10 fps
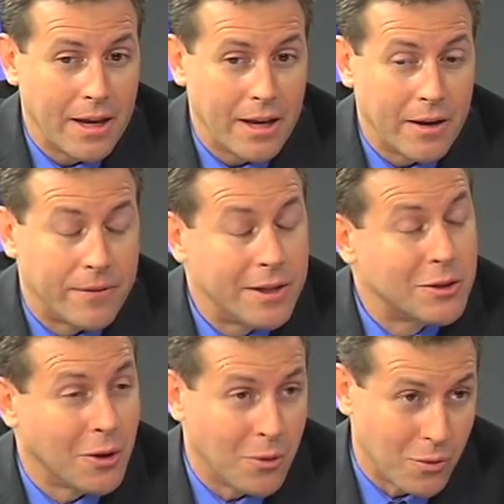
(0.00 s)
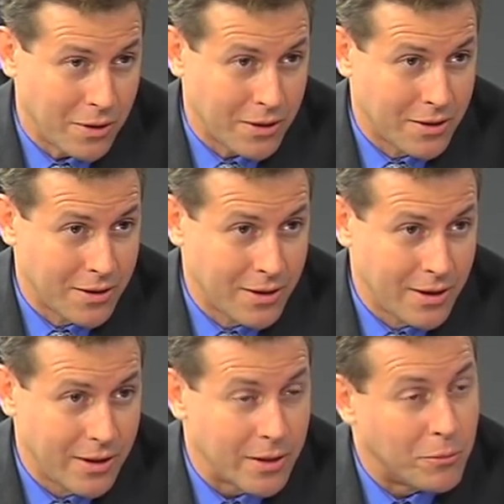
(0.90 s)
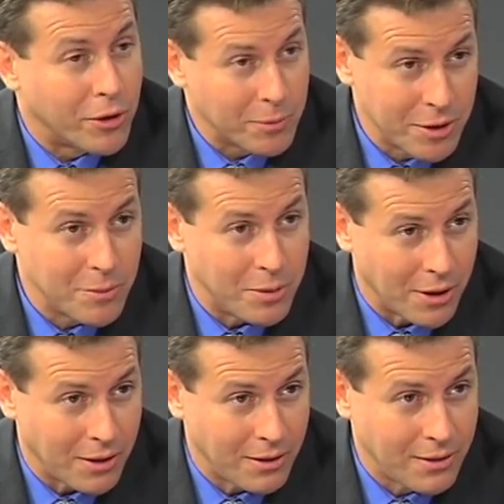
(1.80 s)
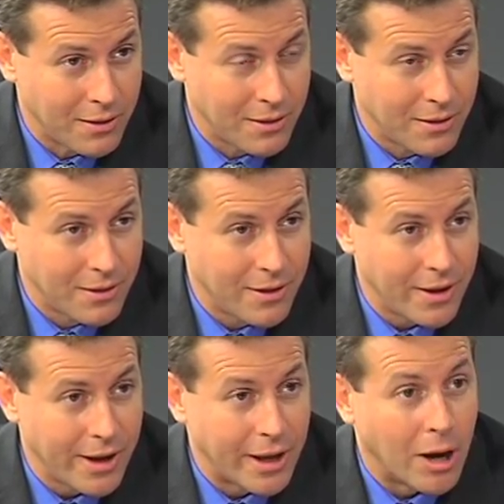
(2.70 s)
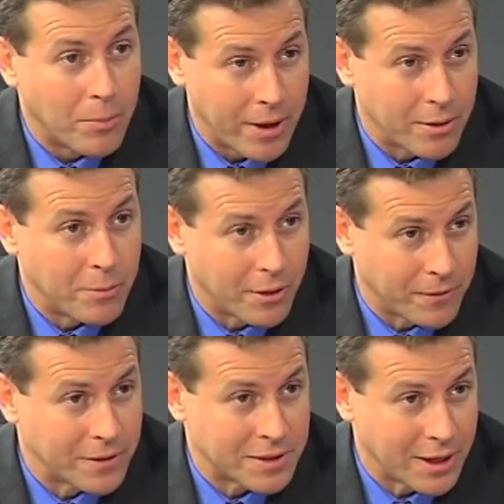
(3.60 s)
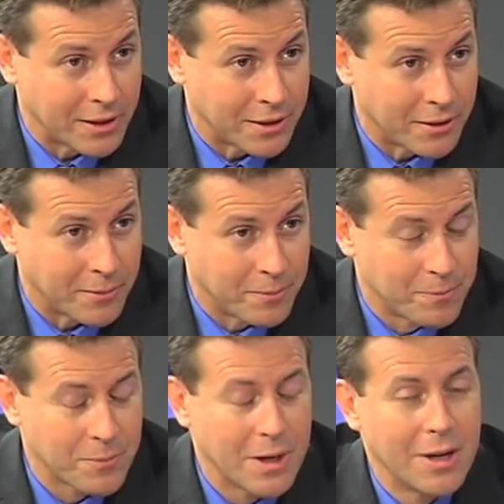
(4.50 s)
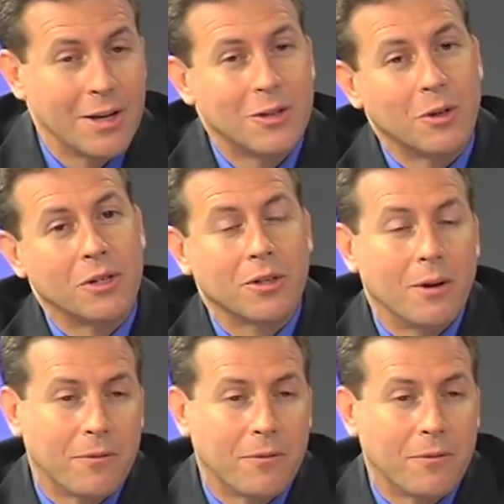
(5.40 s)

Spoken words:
if these don't work, then bring me the bill, and I'll pay the bill for the steak dinner. So I saw him